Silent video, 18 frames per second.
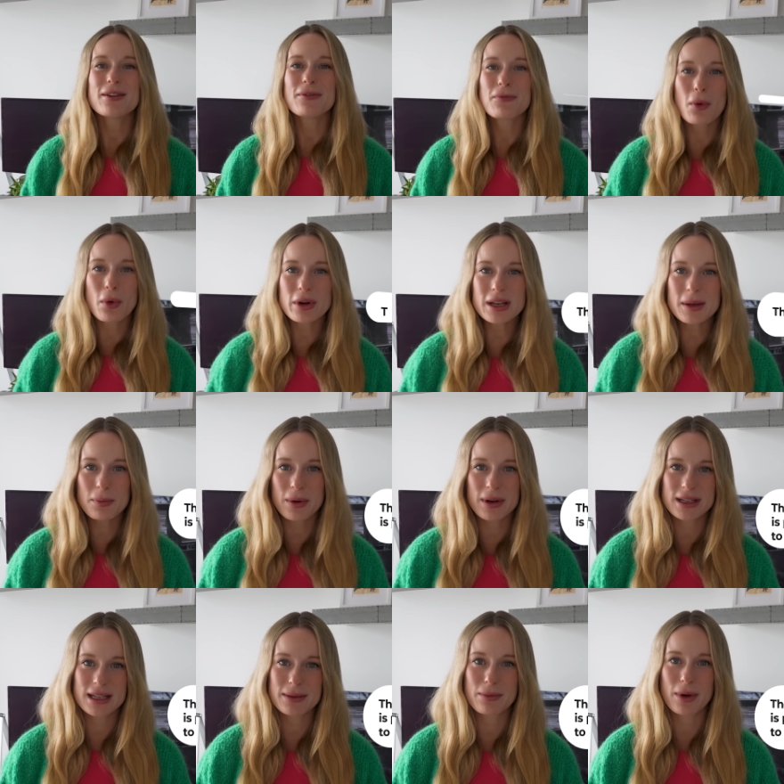The 4D
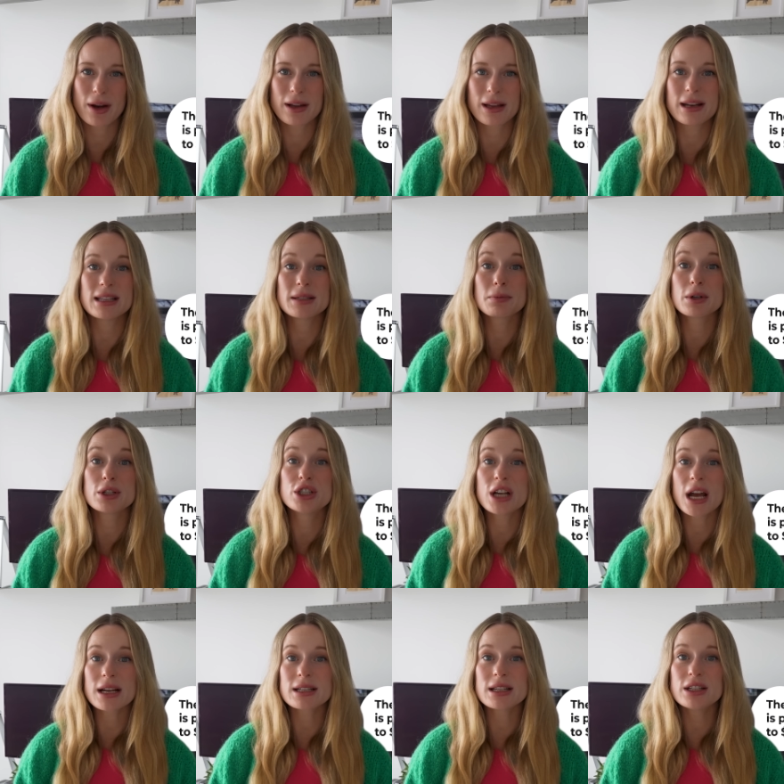printing market is
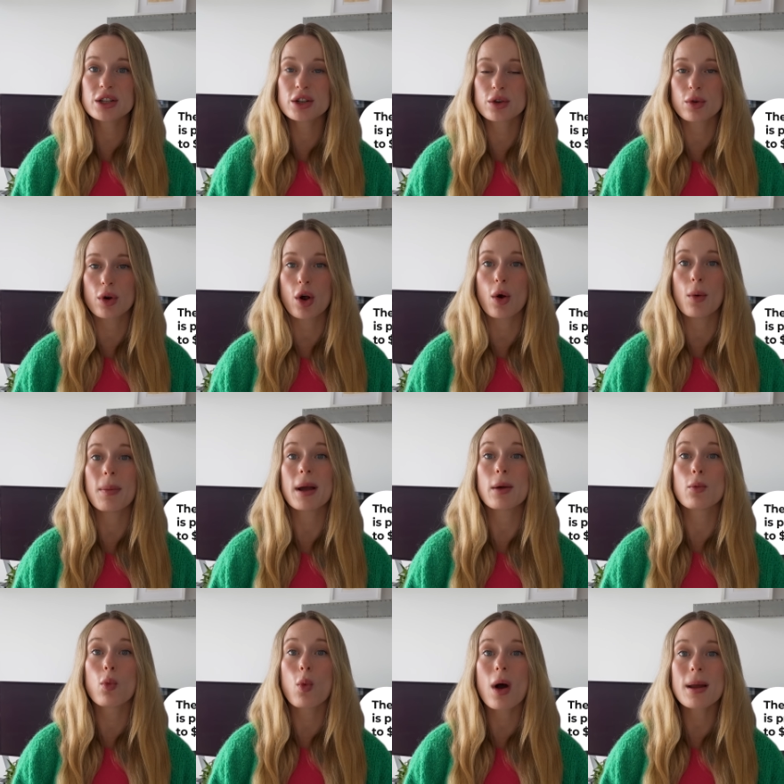projected to grow by
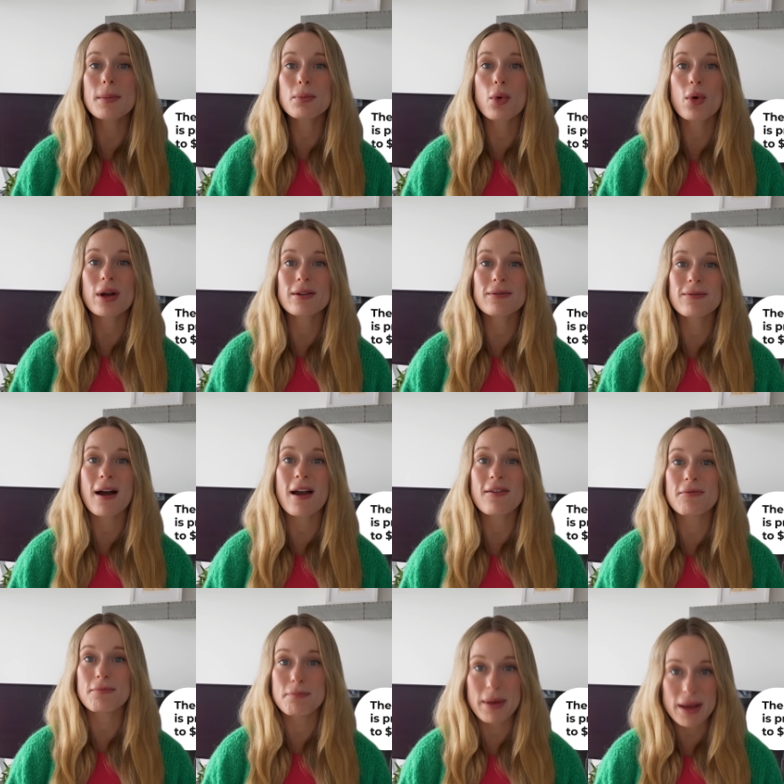1.5